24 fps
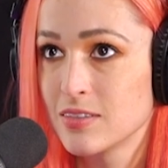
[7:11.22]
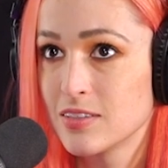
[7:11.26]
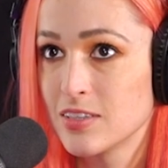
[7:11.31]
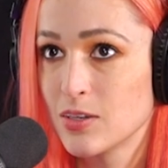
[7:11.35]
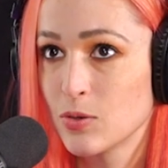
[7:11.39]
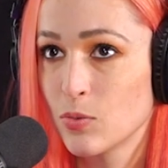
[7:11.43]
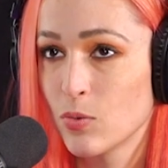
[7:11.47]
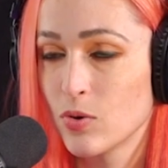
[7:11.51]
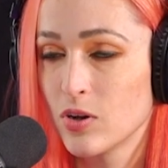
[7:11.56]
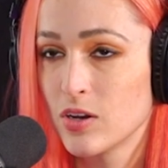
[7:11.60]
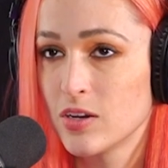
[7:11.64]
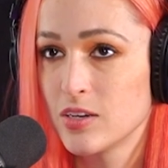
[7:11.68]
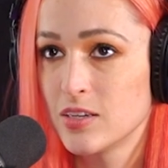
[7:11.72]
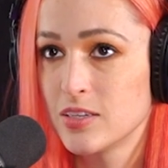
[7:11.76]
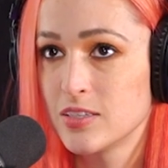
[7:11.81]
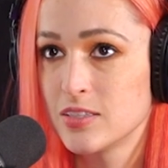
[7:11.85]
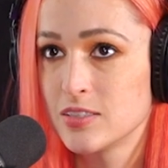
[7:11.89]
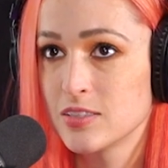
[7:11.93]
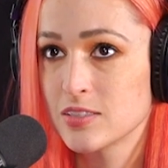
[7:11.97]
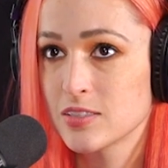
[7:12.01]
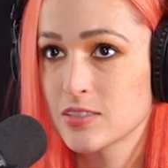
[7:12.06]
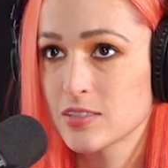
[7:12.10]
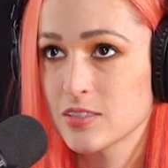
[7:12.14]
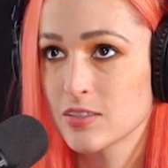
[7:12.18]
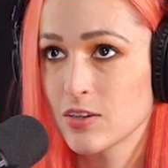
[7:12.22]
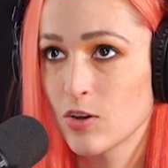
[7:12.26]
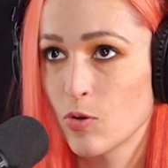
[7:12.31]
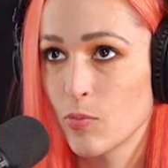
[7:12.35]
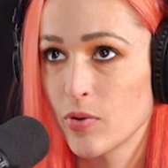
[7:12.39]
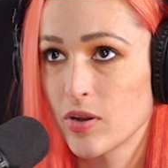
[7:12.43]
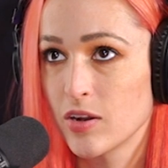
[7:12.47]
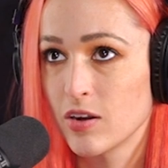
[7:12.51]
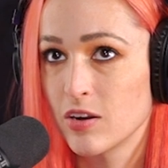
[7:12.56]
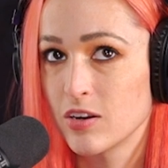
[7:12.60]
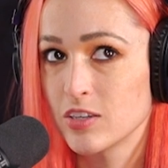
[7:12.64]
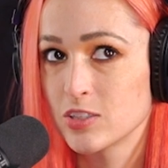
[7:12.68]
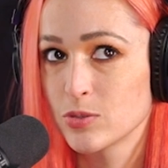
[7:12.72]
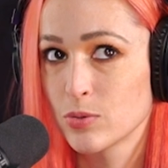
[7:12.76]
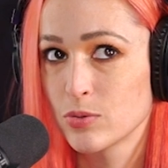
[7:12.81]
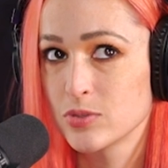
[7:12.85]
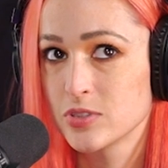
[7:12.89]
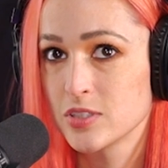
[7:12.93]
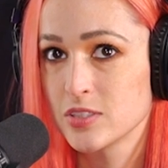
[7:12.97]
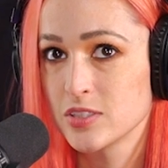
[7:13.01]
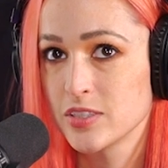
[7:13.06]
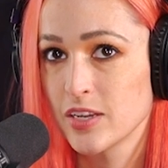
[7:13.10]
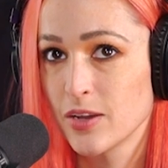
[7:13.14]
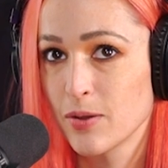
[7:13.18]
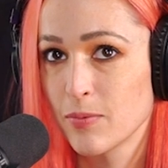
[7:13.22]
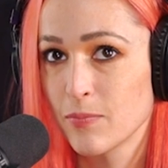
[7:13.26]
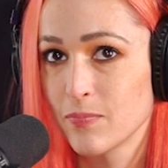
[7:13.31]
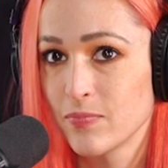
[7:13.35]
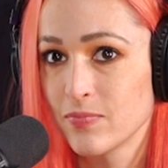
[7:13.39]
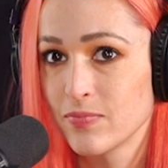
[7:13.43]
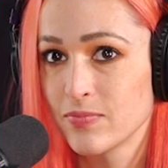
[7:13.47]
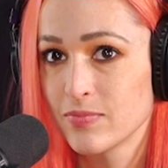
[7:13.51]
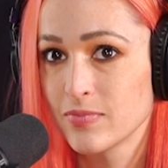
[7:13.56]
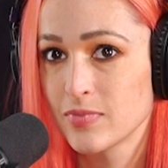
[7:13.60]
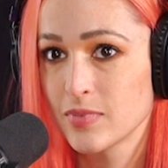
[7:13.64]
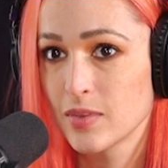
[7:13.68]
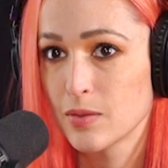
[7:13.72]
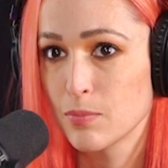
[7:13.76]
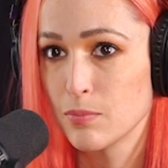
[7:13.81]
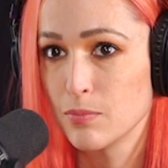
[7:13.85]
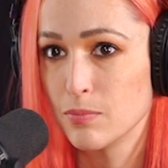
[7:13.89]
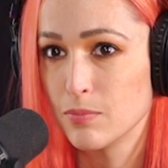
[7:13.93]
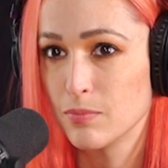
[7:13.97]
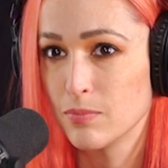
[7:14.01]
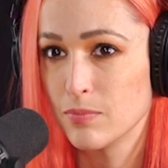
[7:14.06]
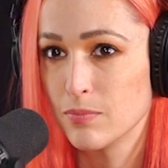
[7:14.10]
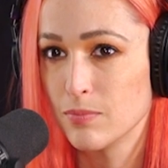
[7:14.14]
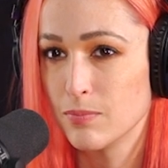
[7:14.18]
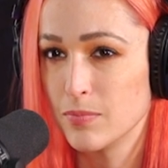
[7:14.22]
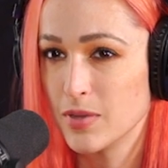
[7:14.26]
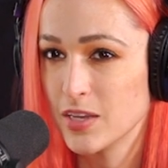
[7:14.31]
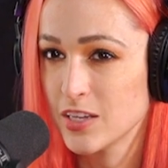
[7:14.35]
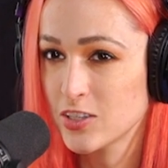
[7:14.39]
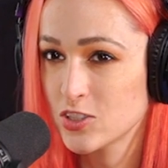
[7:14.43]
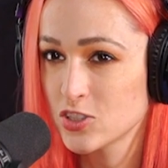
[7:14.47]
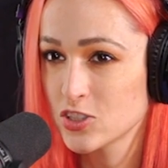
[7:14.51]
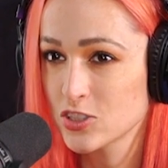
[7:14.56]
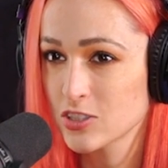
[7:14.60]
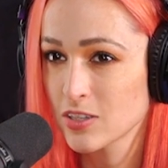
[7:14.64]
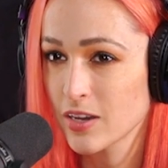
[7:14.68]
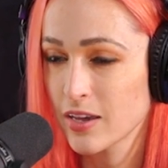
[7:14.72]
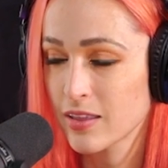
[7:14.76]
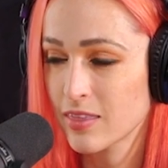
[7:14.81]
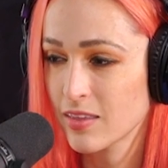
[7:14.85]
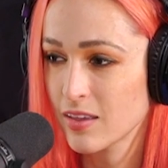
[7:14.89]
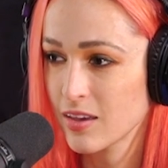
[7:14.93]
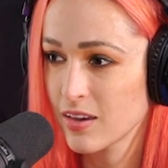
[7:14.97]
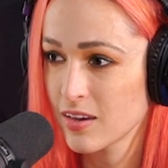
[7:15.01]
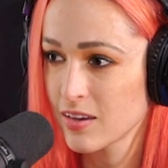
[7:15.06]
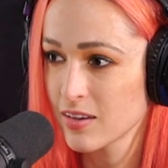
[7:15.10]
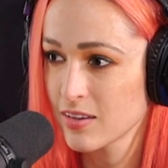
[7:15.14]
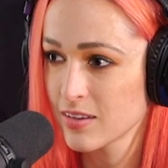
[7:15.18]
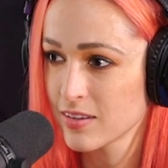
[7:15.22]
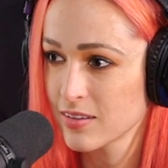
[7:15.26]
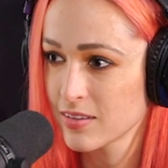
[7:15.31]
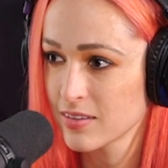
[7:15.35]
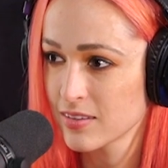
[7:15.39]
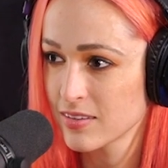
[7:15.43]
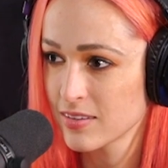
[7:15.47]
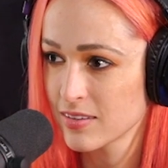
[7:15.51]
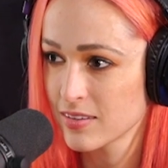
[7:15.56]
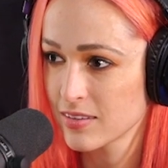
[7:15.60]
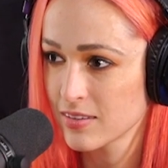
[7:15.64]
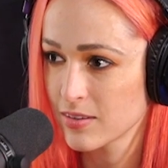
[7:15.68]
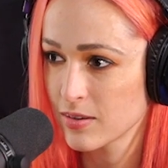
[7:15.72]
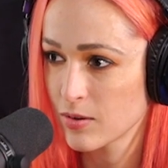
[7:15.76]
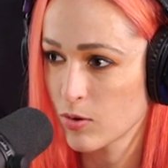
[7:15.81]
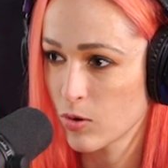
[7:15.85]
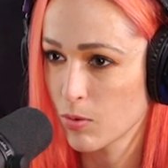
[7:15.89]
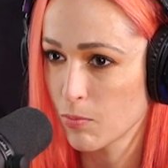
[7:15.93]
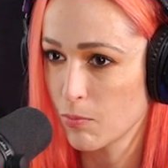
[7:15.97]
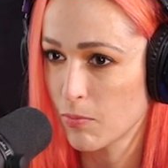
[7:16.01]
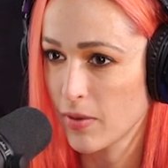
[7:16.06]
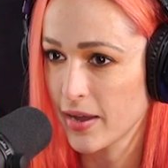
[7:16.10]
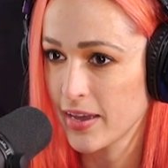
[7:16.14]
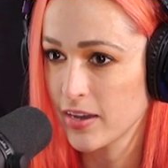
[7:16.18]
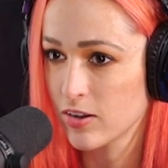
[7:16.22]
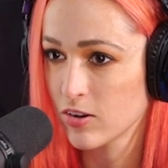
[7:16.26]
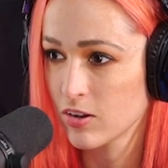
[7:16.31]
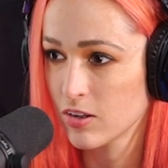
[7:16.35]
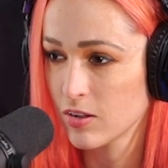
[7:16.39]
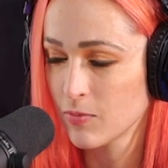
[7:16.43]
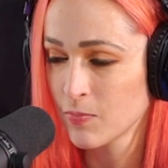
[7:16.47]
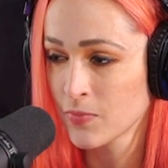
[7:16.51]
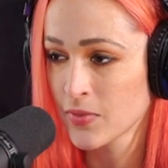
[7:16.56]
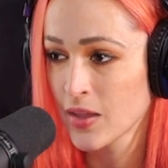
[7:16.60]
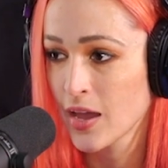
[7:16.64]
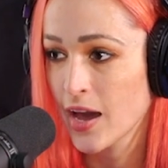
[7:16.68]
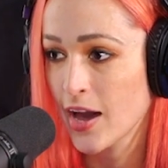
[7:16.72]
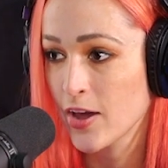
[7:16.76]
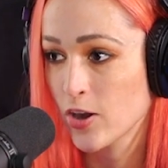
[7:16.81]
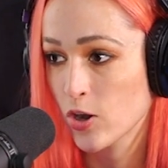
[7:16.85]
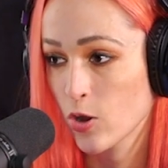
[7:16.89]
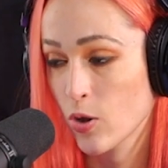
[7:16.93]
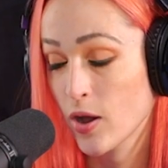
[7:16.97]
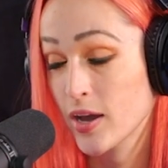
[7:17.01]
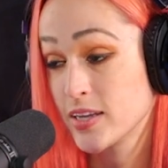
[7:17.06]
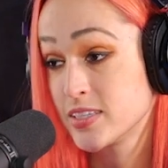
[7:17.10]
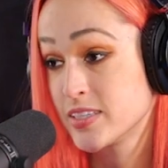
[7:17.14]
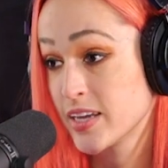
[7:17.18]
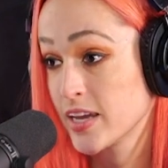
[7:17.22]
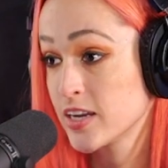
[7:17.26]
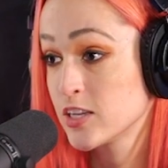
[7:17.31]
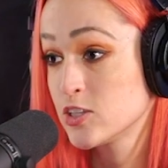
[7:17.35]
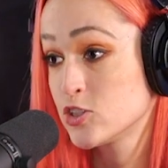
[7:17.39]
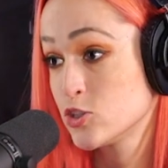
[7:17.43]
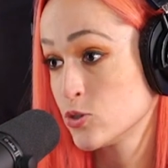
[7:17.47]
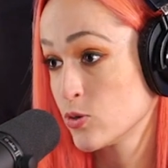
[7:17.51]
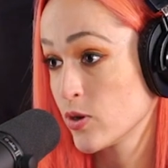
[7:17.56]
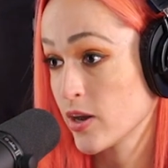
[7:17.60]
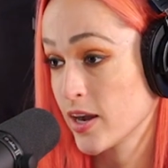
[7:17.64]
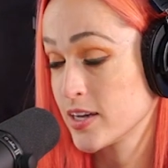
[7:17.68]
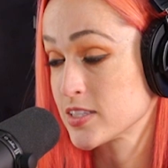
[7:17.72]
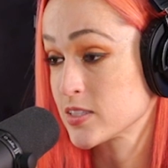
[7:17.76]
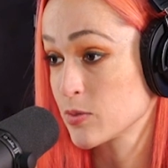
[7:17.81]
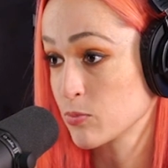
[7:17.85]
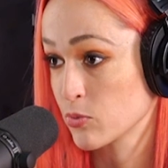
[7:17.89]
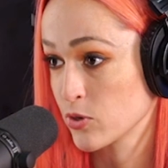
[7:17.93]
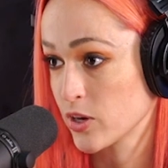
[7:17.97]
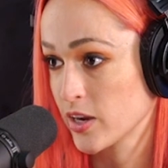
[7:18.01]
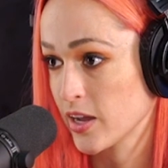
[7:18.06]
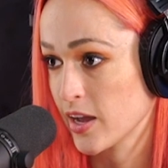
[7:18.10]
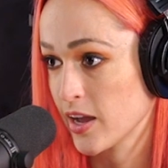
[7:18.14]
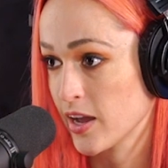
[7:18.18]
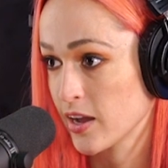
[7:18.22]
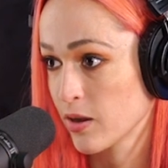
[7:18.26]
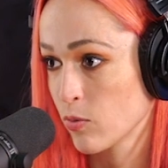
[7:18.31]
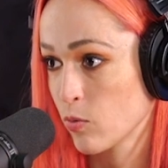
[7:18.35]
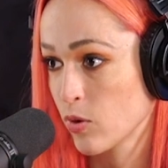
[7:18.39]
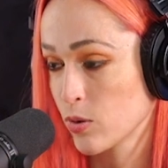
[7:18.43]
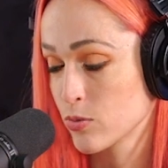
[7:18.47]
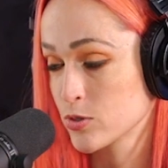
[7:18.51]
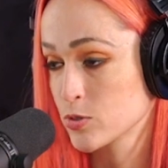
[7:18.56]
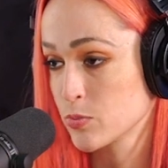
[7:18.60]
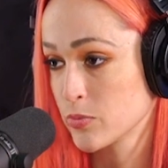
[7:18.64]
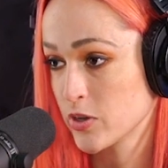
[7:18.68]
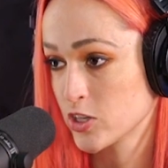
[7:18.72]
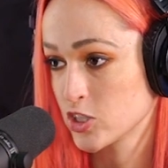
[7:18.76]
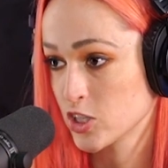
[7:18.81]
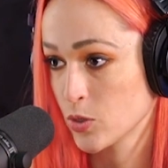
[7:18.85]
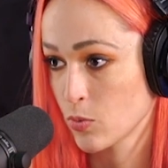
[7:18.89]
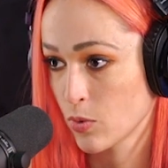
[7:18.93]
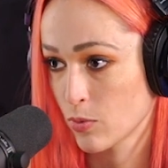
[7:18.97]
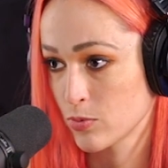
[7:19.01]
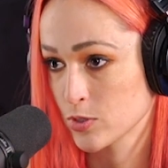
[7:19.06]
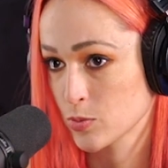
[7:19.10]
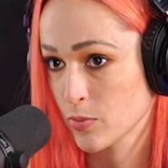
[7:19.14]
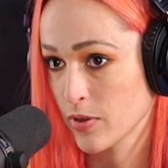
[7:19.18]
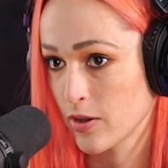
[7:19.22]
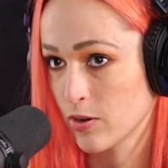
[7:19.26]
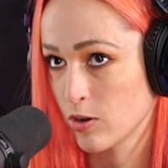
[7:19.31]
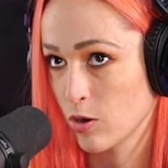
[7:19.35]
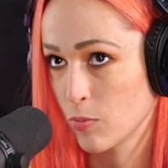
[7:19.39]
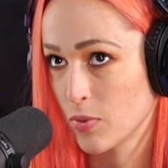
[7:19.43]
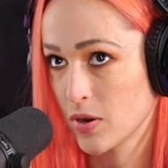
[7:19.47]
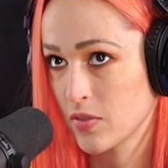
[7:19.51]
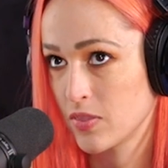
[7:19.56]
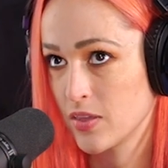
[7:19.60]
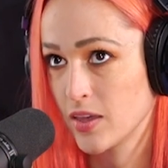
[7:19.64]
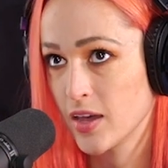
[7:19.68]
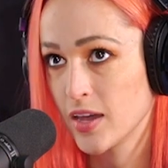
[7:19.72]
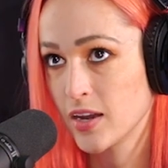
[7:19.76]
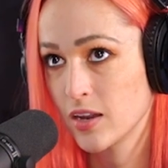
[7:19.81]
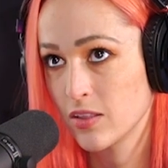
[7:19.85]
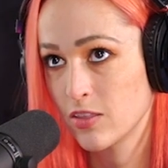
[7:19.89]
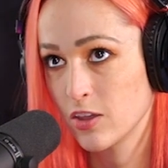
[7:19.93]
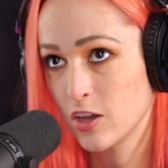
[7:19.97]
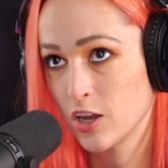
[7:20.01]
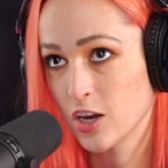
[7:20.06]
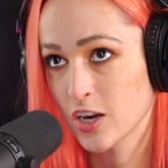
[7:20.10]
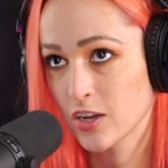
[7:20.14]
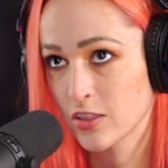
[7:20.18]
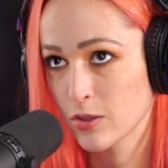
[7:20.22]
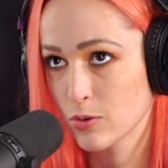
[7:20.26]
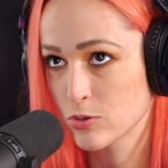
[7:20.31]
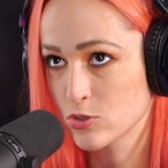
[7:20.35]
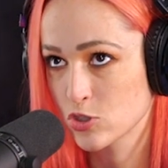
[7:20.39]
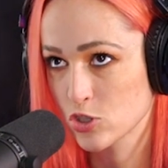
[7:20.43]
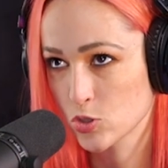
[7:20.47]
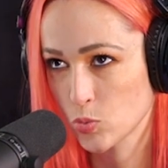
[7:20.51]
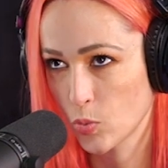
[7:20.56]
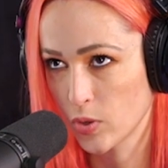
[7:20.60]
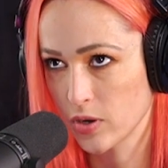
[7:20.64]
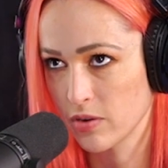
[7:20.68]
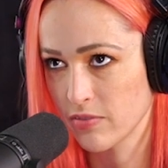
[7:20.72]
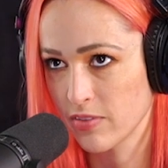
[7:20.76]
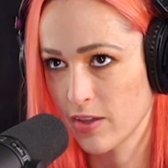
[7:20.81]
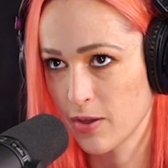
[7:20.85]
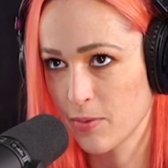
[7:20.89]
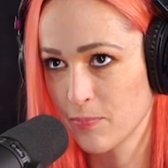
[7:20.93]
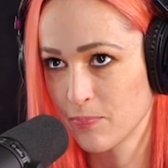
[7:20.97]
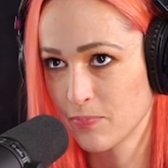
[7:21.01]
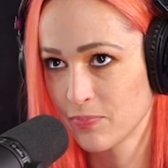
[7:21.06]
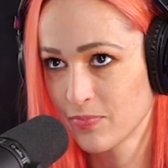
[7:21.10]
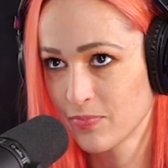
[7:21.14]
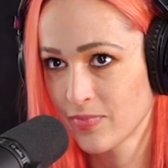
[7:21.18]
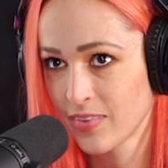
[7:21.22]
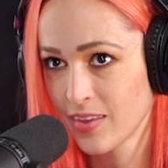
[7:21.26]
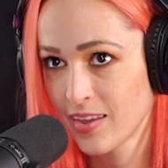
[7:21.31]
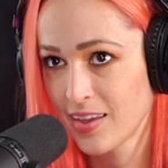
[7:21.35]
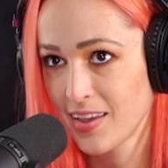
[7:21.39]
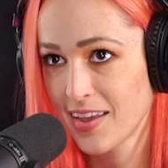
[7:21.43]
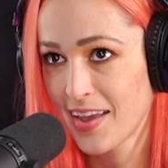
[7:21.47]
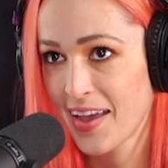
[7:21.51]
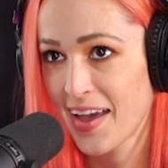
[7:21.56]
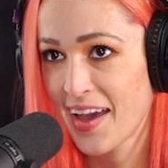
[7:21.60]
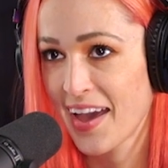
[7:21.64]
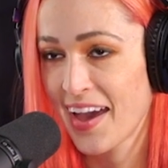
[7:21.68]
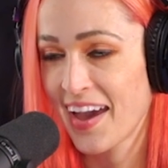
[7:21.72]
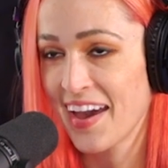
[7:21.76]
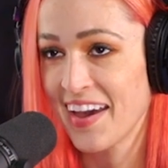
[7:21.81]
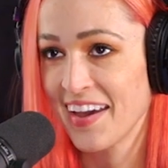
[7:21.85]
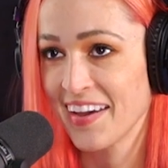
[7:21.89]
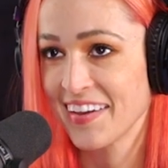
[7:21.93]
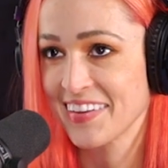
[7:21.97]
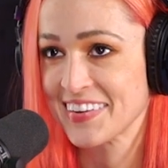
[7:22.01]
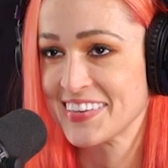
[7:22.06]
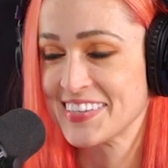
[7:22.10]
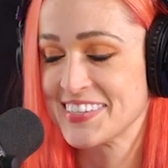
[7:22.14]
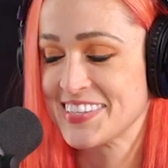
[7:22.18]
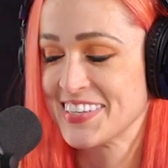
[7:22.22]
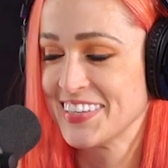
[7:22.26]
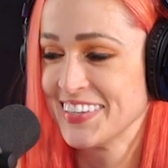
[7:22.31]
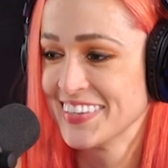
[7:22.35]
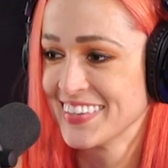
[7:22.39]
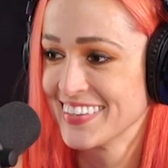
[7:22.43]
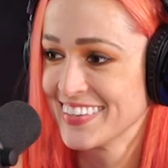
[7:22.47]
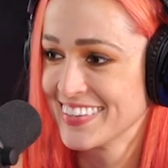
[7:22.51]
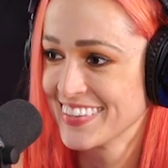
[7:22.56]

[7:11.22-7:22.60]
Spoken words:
it was, oh, my gosh, what was his name? Mitch, I think? Or Michael? I don't know. I dated 2 guys in pre-K. One was Mitch and one was Michael. But at the end of the year, there was just one of them. And